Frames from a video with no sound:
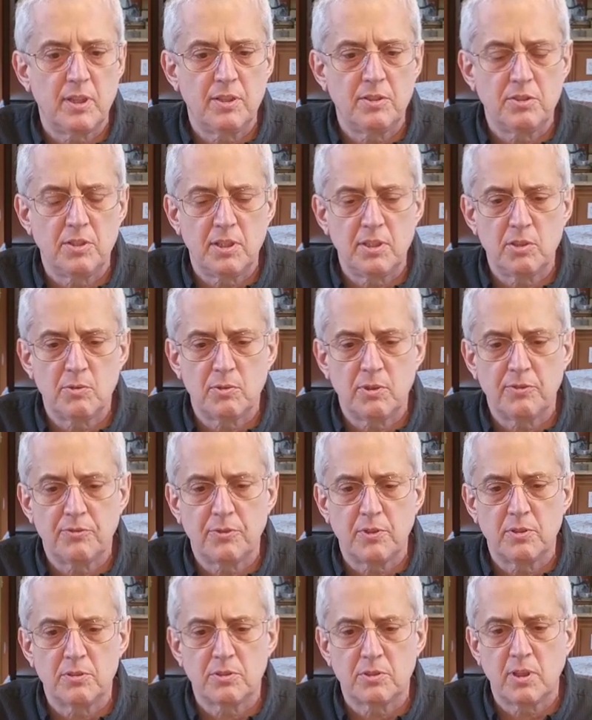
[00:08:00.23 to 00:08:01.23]
January
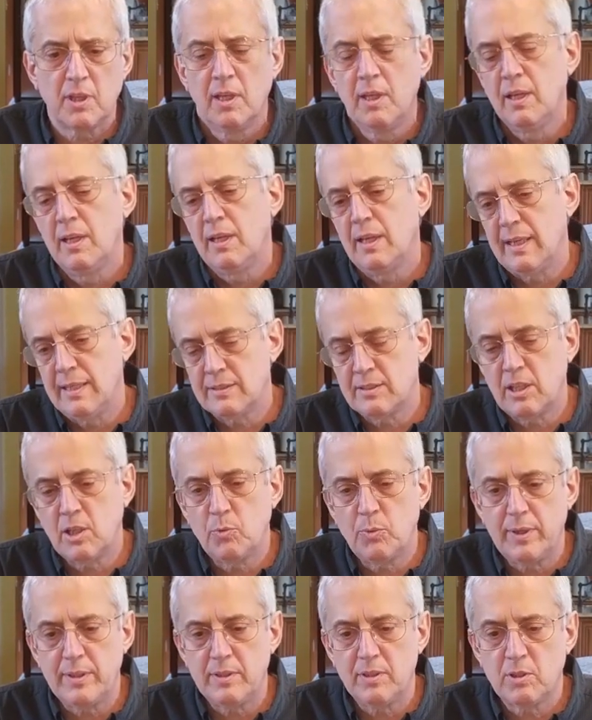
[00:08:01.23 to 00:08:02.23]
1st, as they
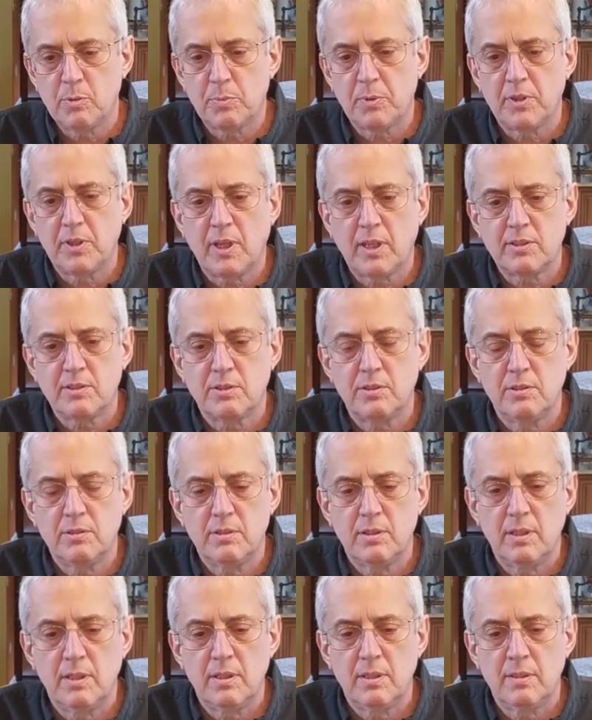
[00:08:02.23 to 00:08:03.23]
went into production
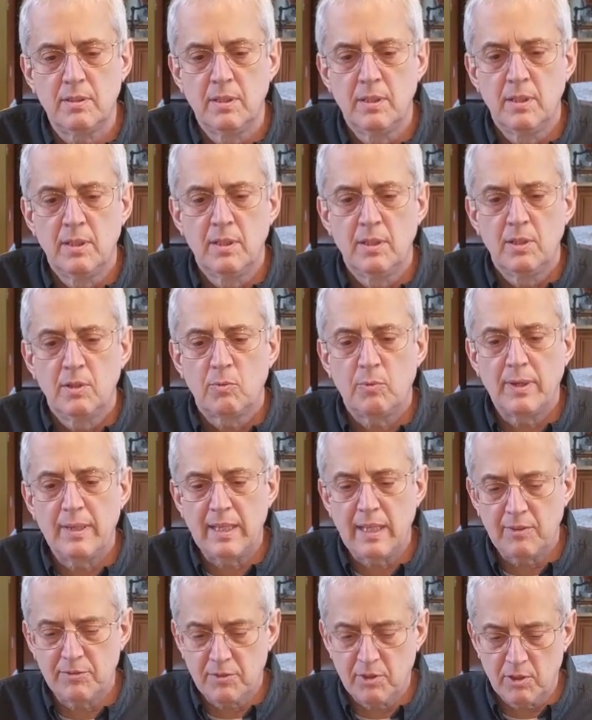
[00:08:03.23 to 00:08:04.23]
right
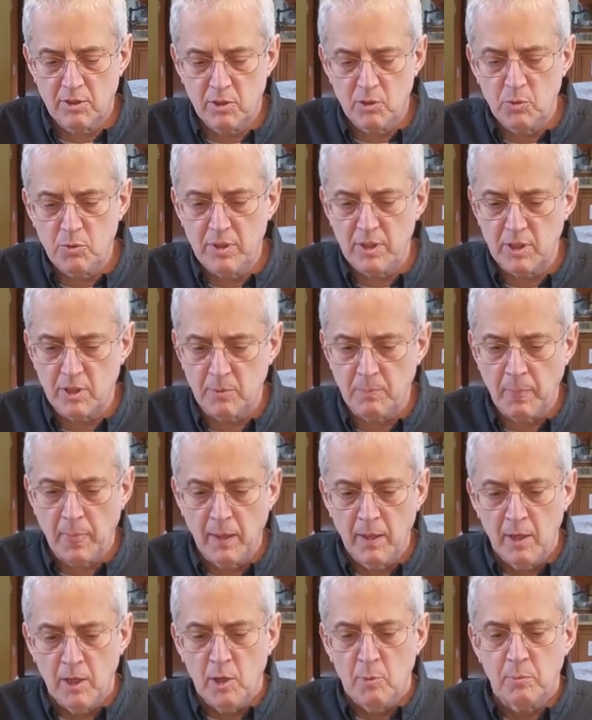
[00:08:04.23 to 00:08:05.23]
after the new year.
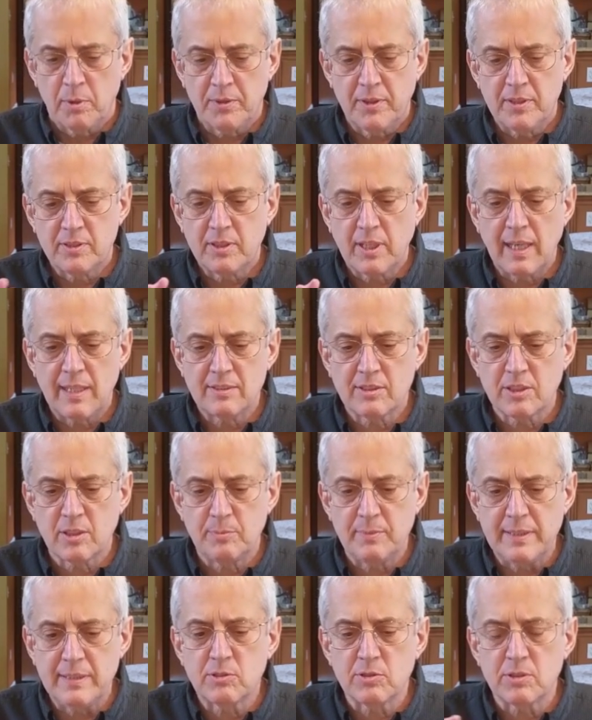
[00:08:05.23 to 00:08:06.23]
But this has some
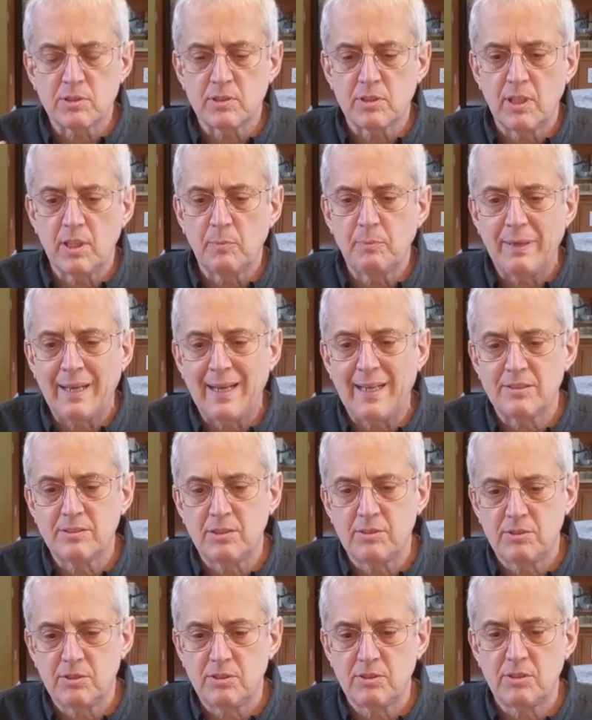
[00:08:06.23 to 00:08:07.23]
interesting
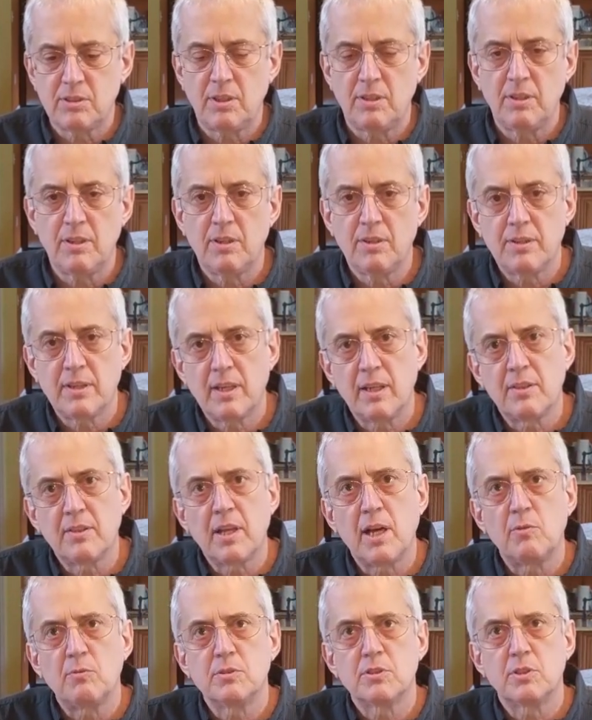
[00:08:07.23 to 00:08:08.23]
passages in there that I
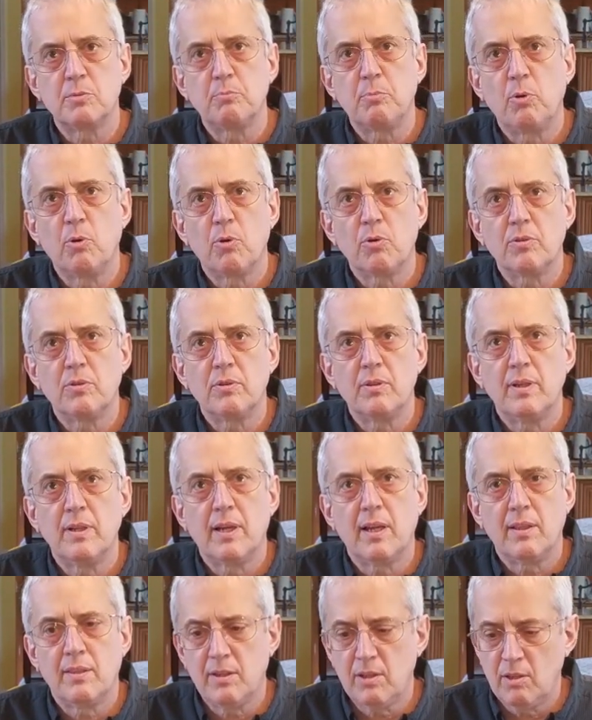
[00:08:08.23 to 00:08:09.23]
thought was important, and
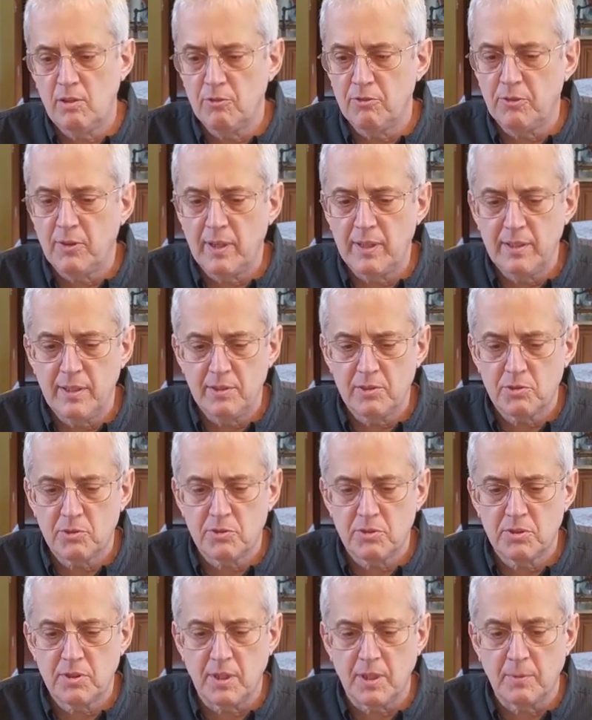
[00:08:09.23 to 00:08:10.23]
I think you'll find
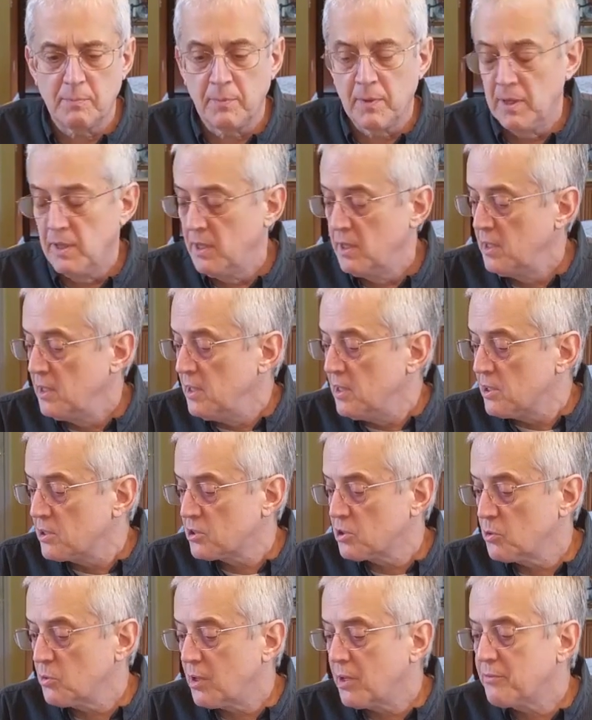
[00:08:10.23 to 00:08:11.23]
interesting.
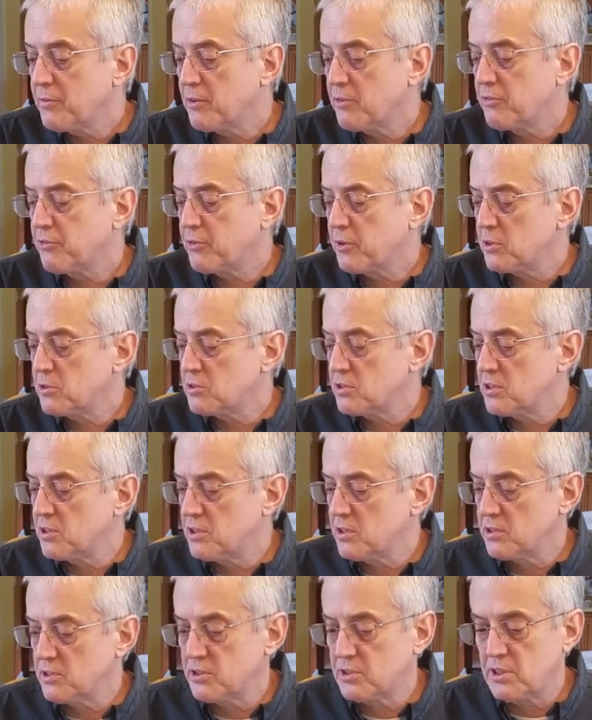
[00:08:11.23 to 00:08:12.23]
So of the first
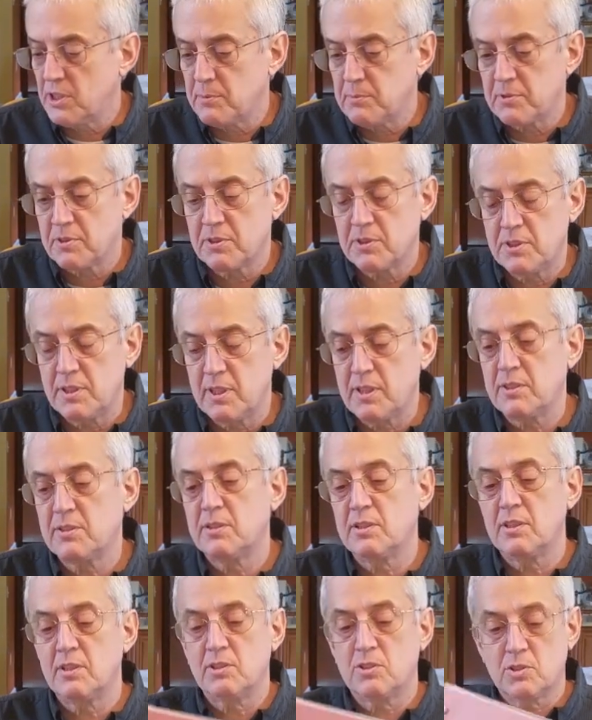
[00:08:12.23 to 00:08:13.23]

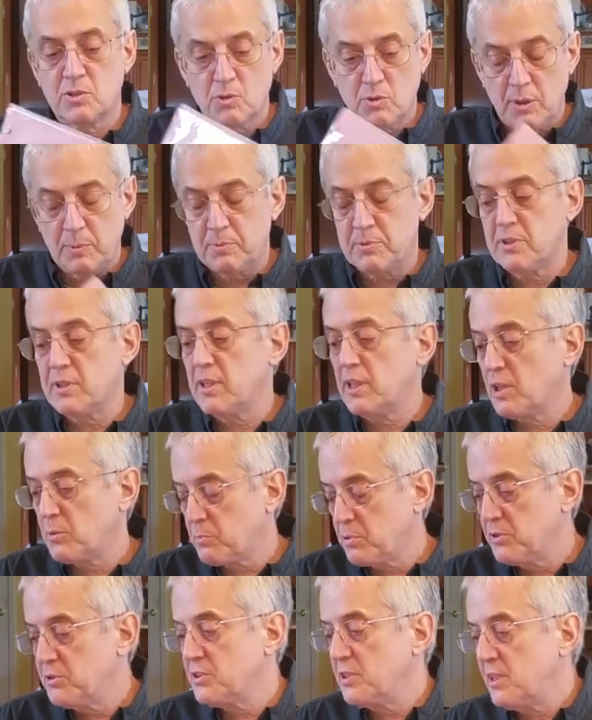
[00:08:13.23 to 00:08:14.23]
six scripts that are
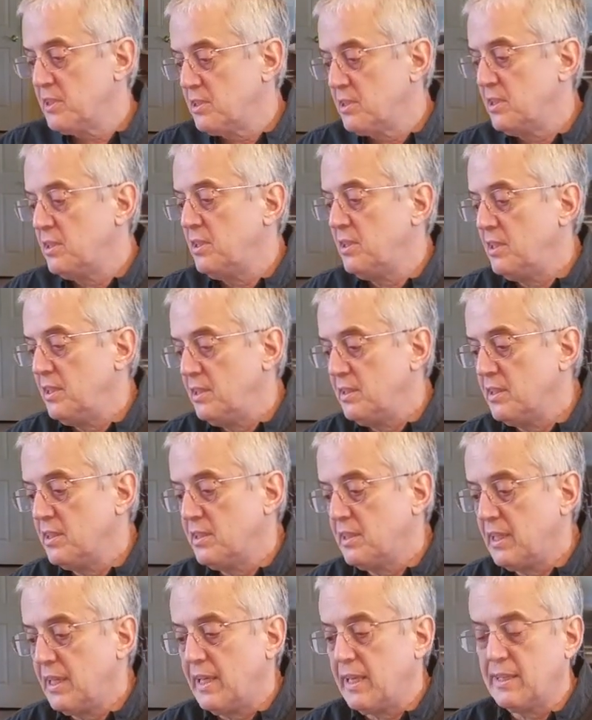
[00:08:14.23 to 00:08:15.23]
presented in the
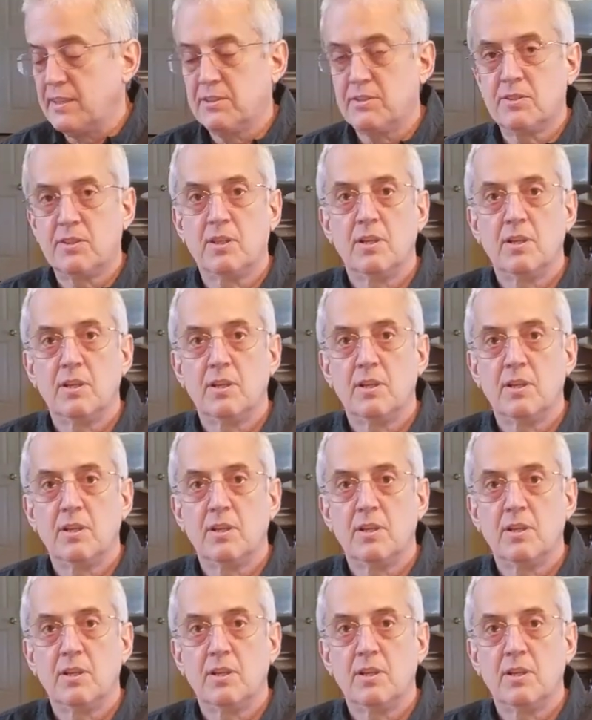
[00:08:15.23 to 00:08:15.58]
text,